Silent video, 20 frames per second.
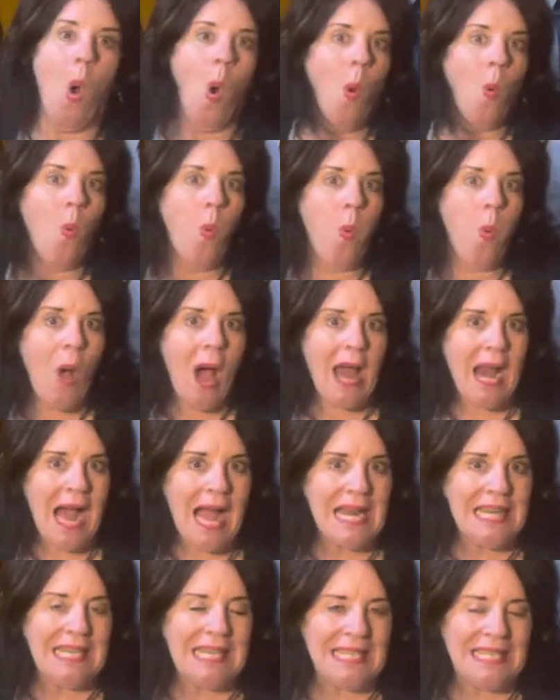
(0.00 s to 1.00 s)
What
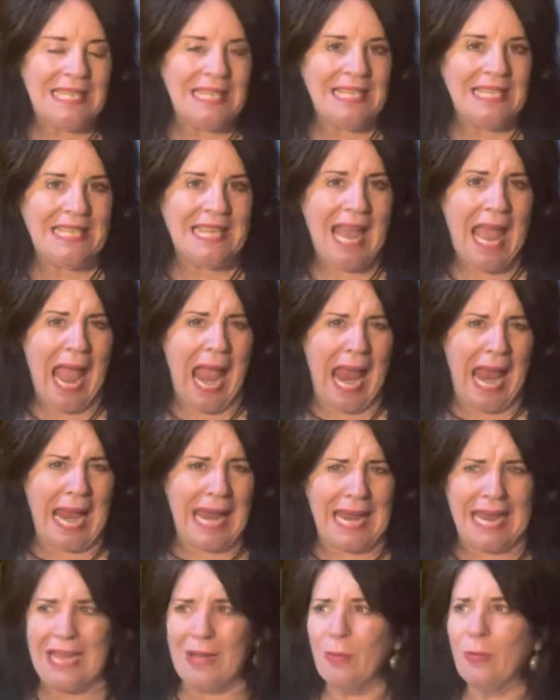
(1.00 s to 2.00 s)
I did today,
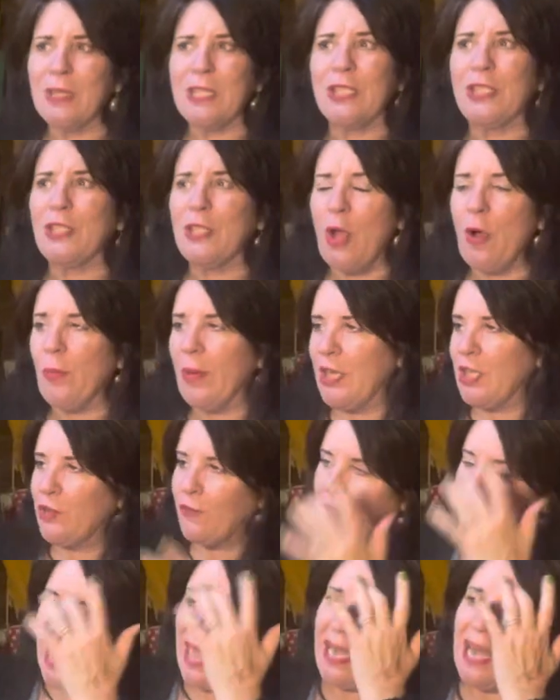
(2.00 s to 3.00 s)
it was so much
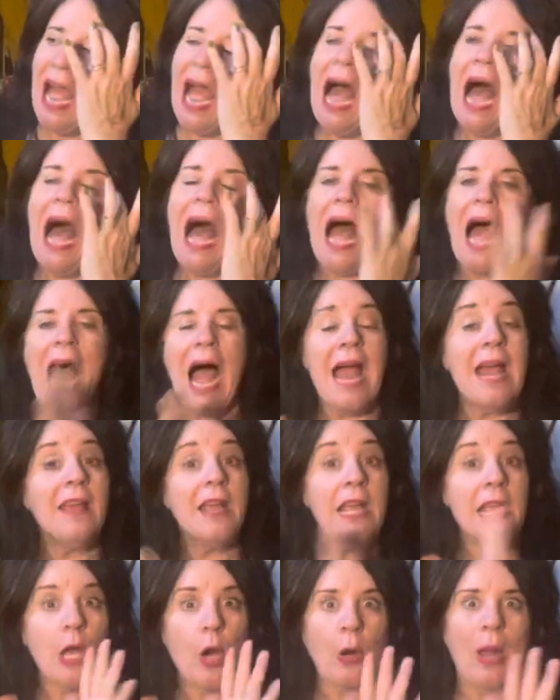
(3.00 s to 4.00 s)
fun. I,
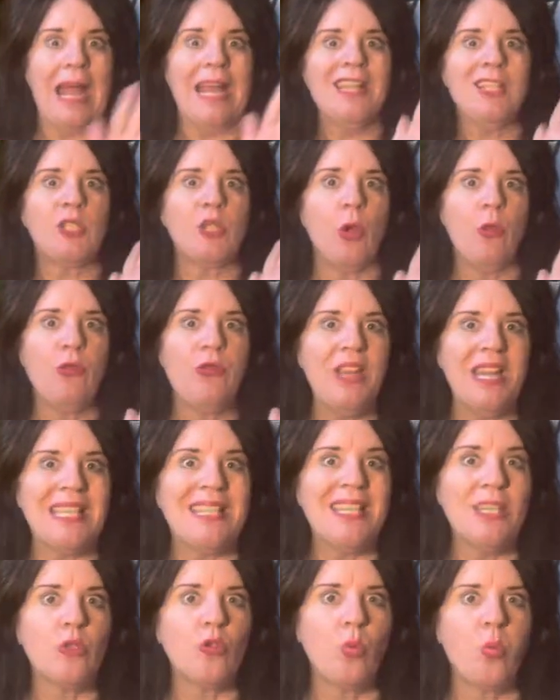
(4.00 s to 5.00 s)
okay, so
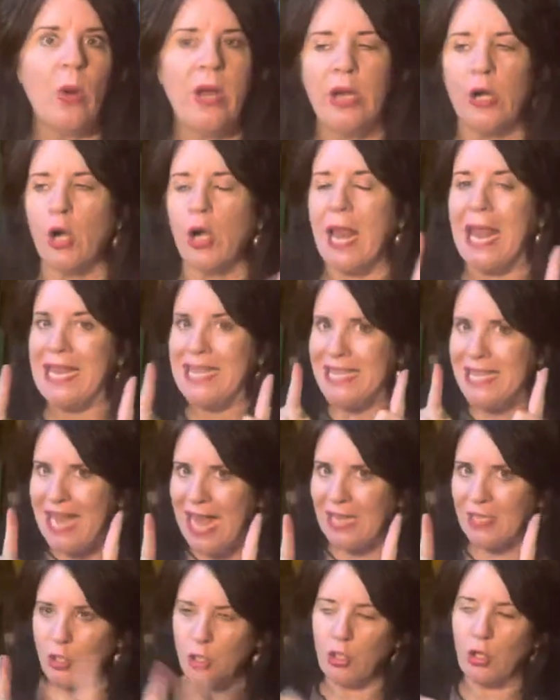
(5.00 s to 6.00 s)
this is weird.
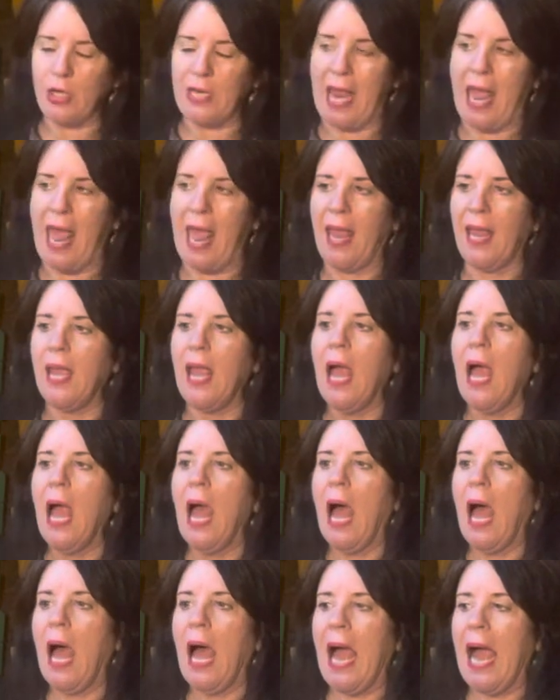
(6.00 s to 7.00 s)
Yesterday,
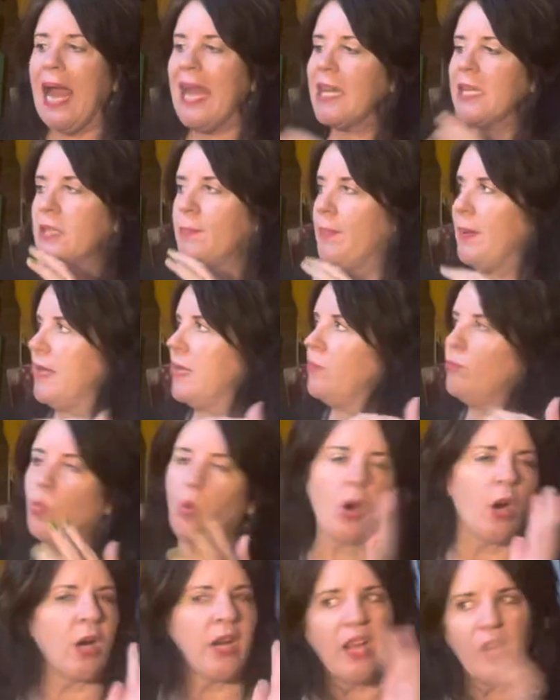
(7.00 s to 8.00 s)
I had been
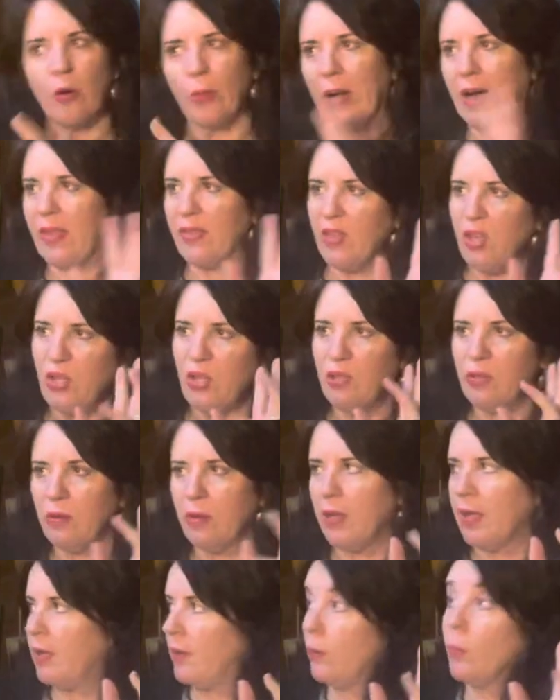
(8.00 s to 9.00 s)
working around the,
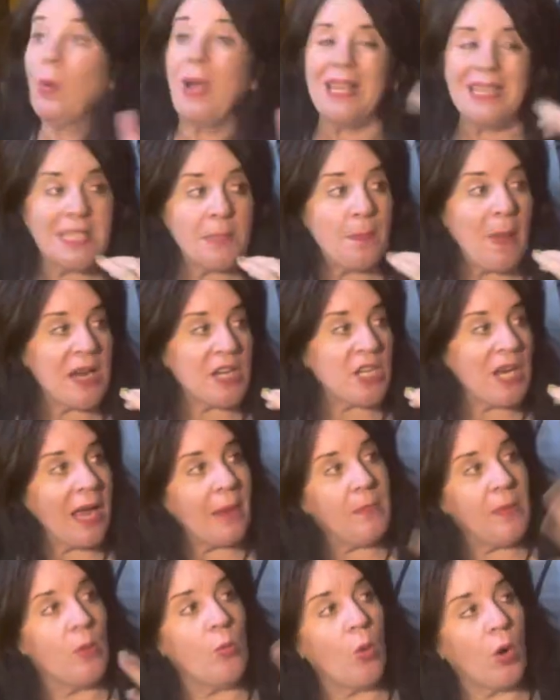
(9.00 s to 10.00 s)
the, especially
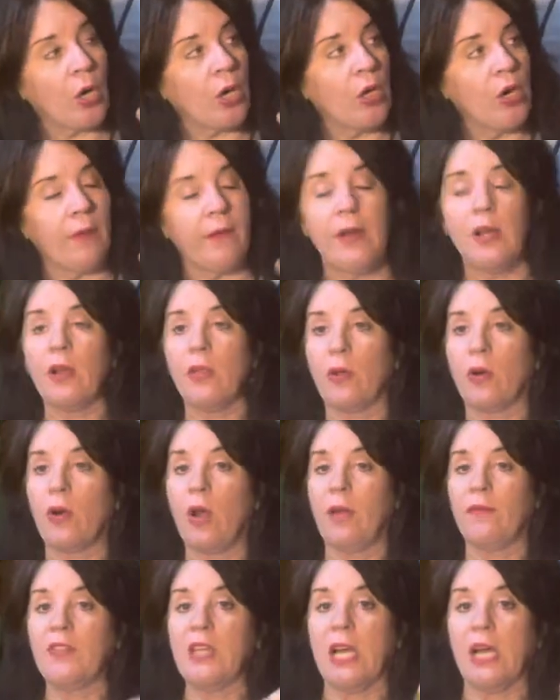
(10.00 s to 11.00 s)
I've been working over here in the
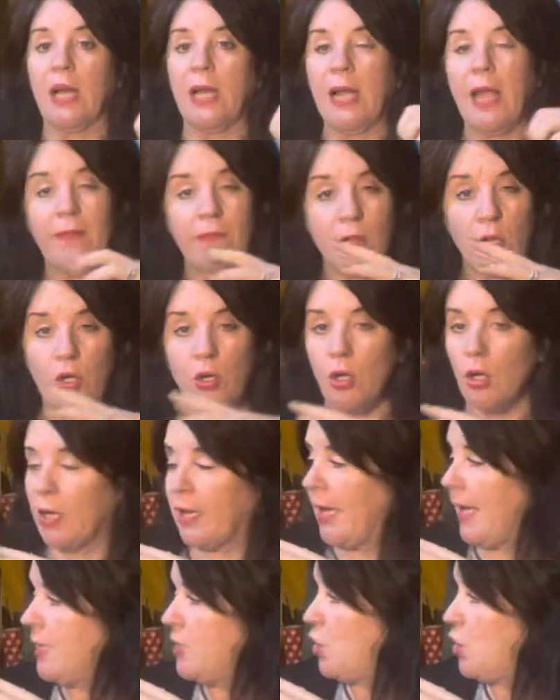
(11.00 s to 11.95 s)
Croft area of the Nook and